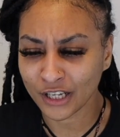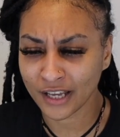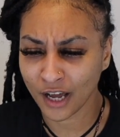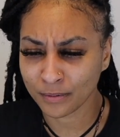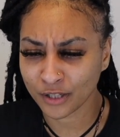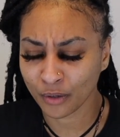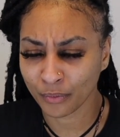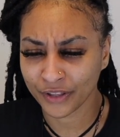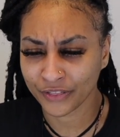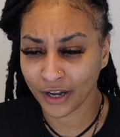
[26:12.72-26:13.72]

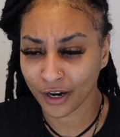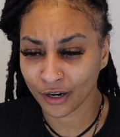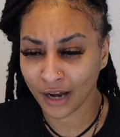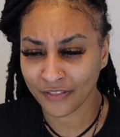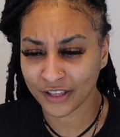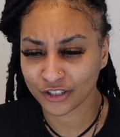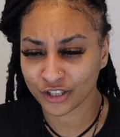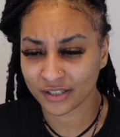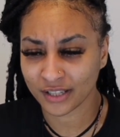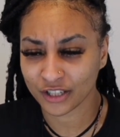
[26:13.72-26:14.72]
I think
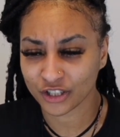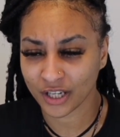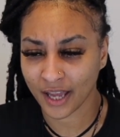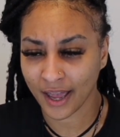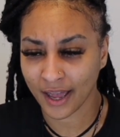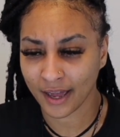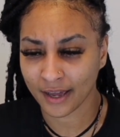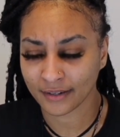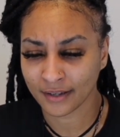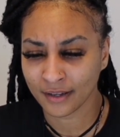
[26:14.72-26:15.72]
she said she
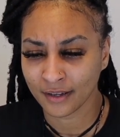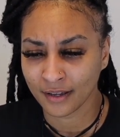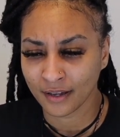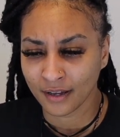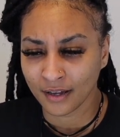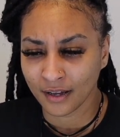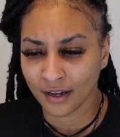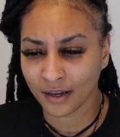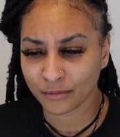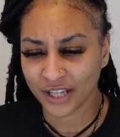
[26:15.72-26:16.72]
has
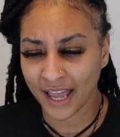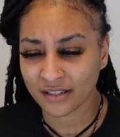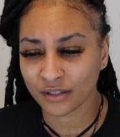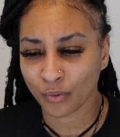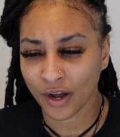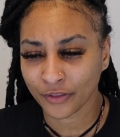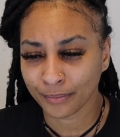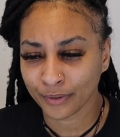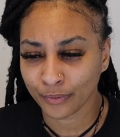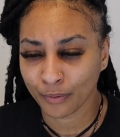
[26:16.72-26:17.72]

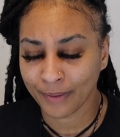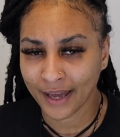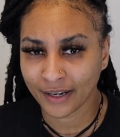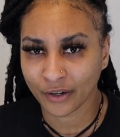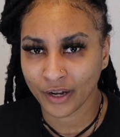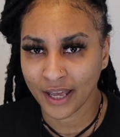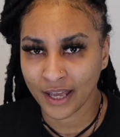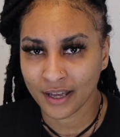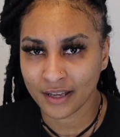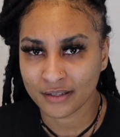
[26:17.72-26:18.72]
neuropathy real bad in her
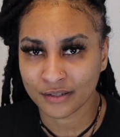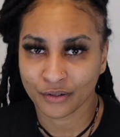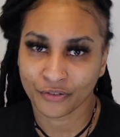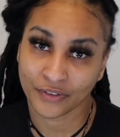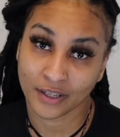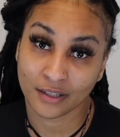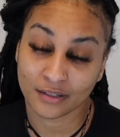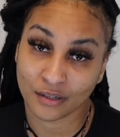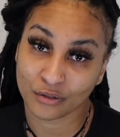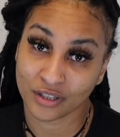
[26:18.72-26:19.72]
hands and her
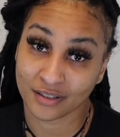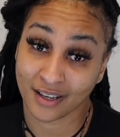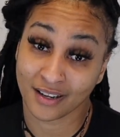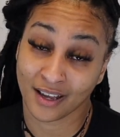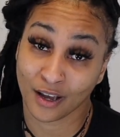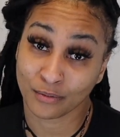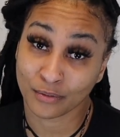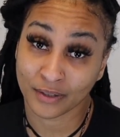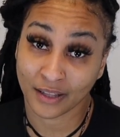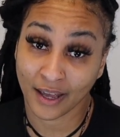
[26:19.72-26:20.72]
feet. So she said it
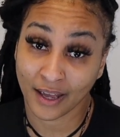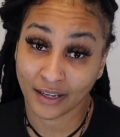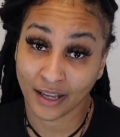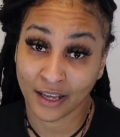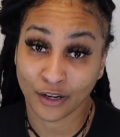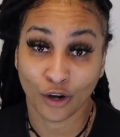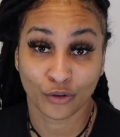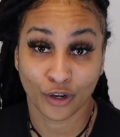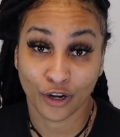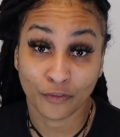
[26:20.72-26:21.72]
helps with that and
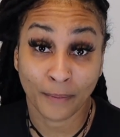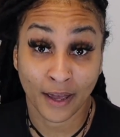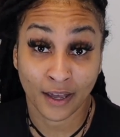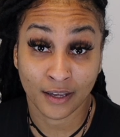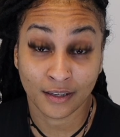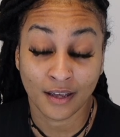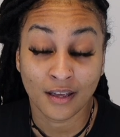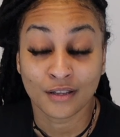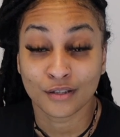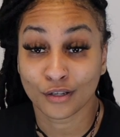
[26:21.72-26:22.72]
her nerve pain.
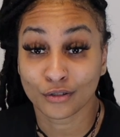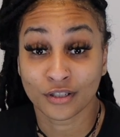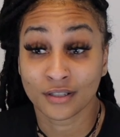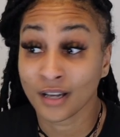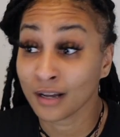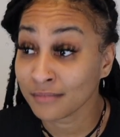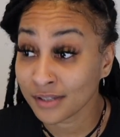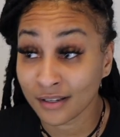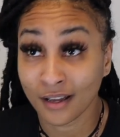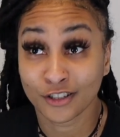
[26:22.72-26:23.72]
So she
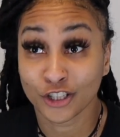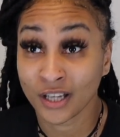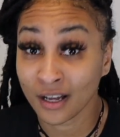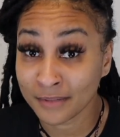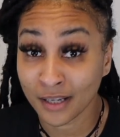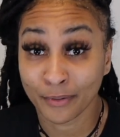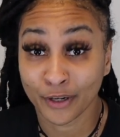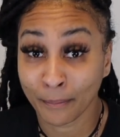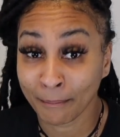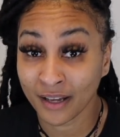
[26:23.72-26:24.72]
comes up
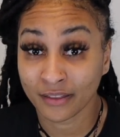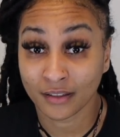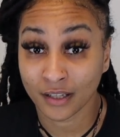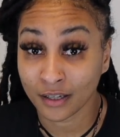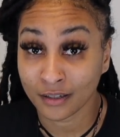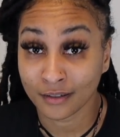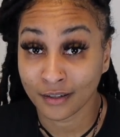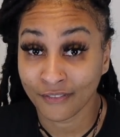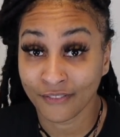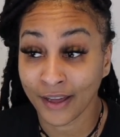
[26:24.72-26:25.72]
here monthly,
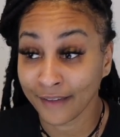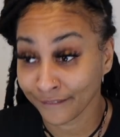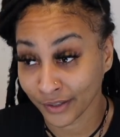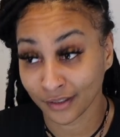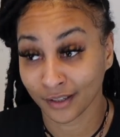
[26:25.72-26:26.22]
faithfully.